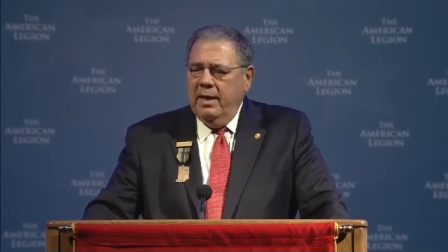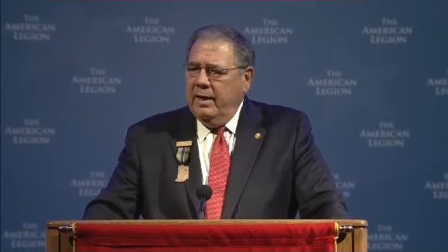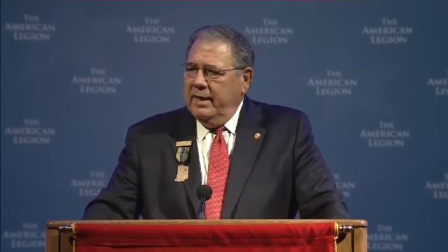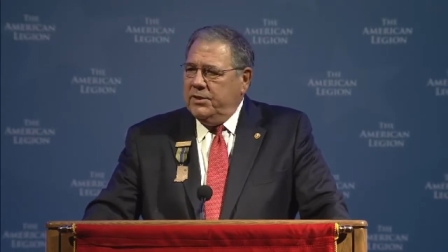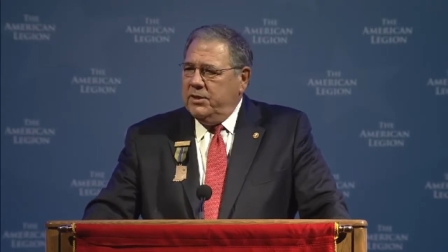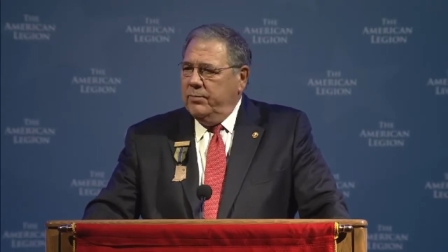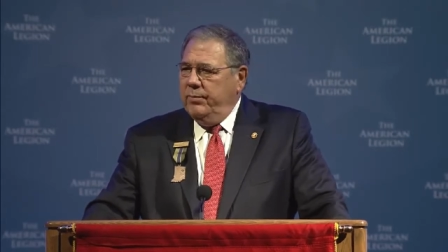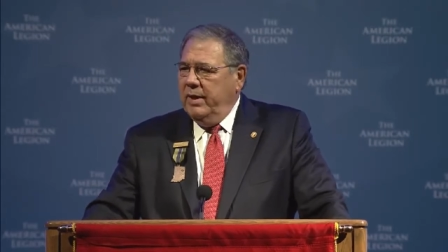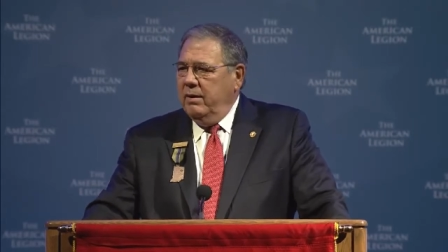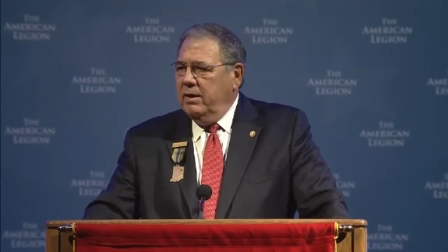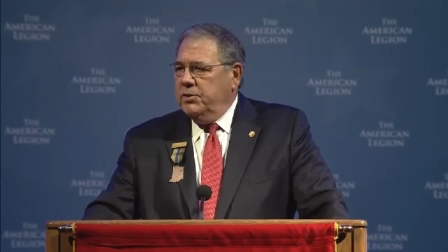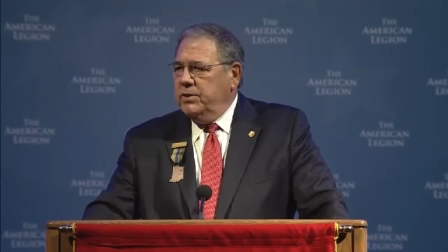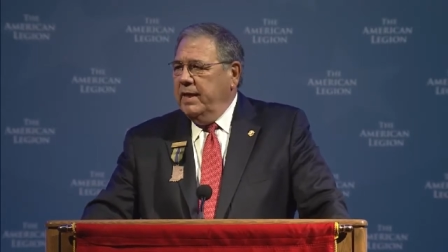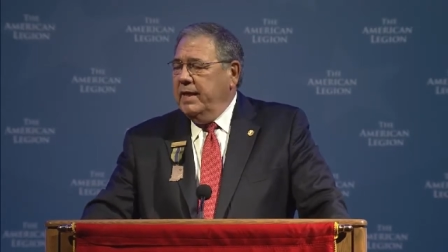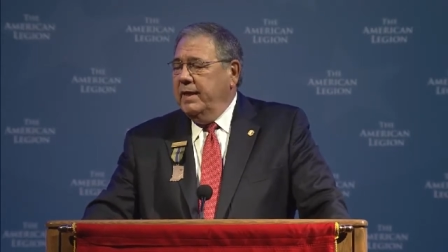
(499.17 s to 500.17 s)
It's
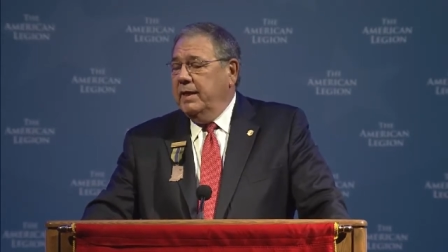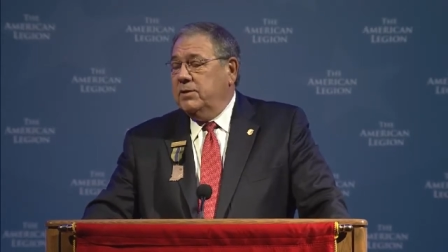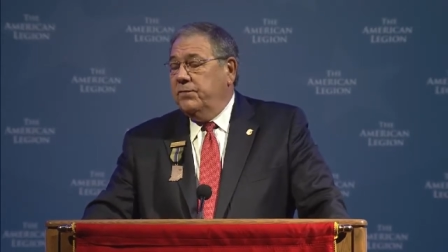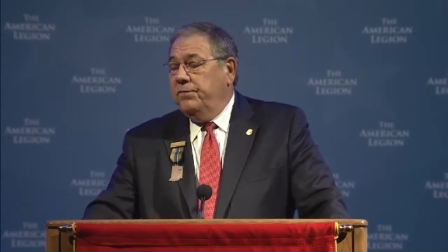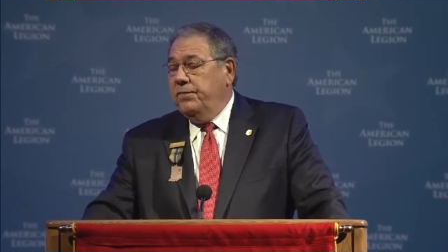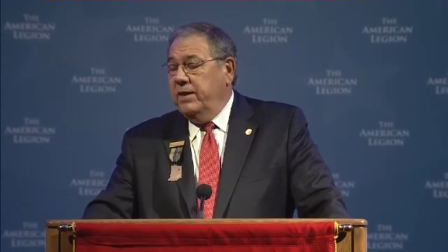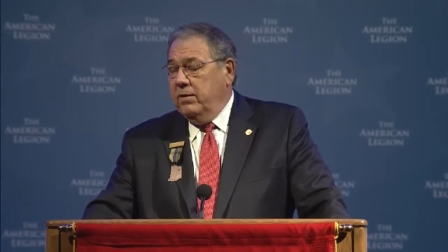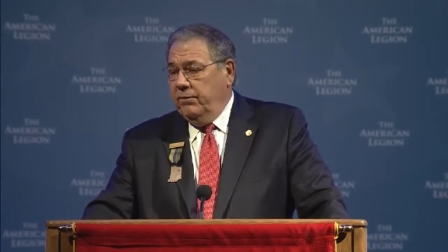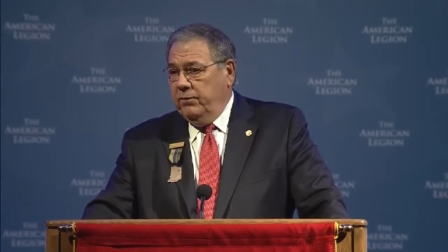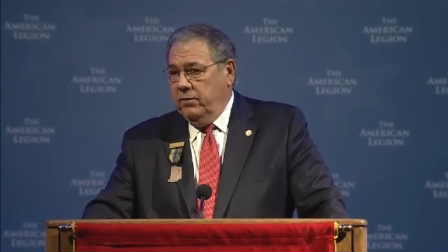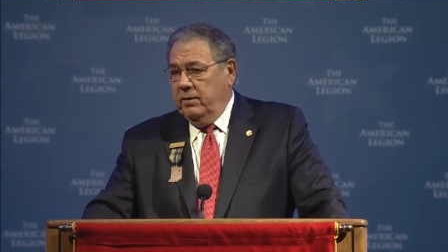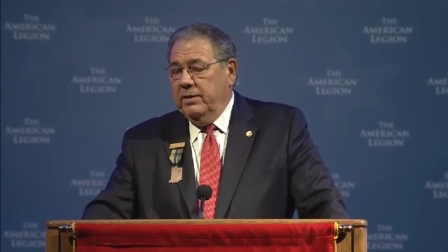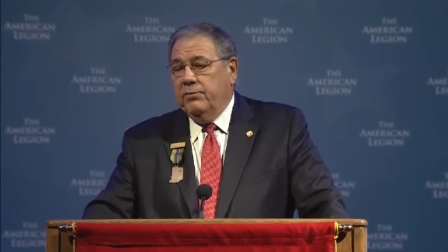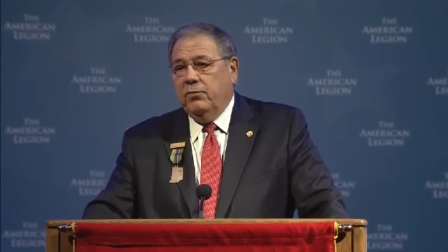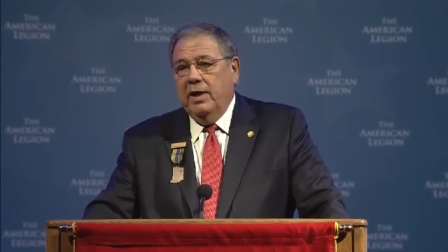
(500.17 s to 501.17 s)
embarrassing and it's
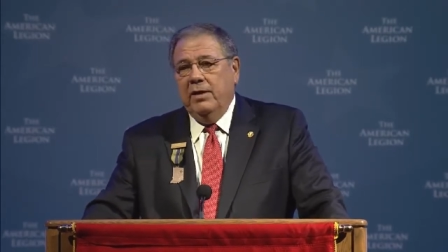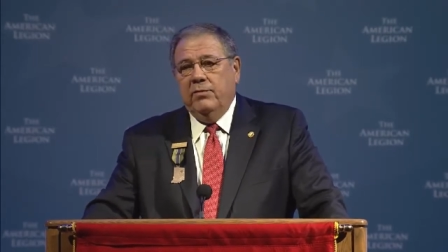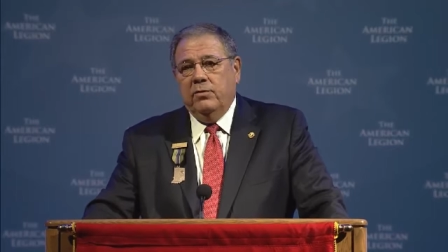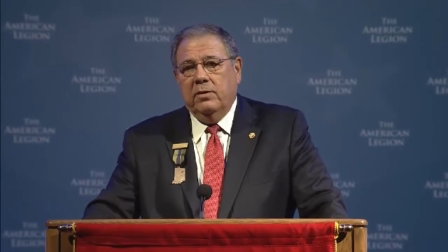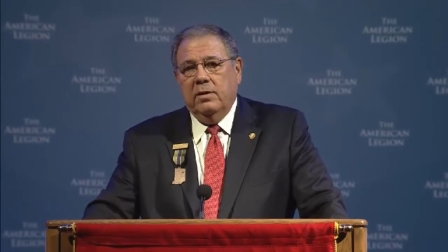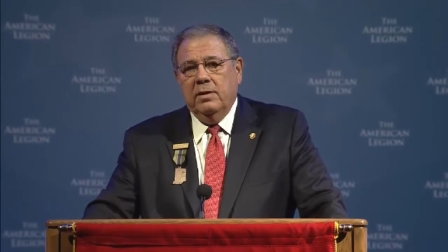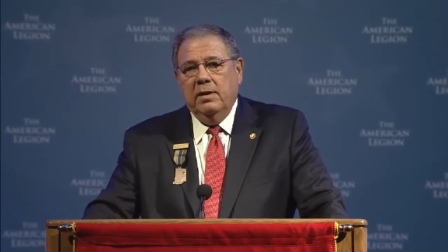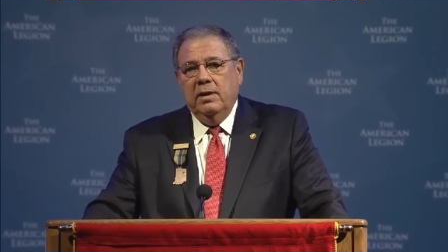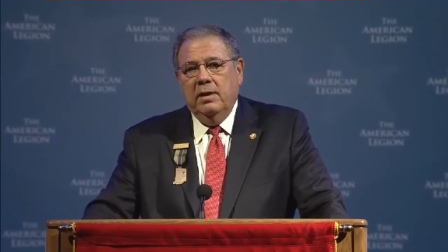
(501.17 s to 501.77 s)
fearful and frightful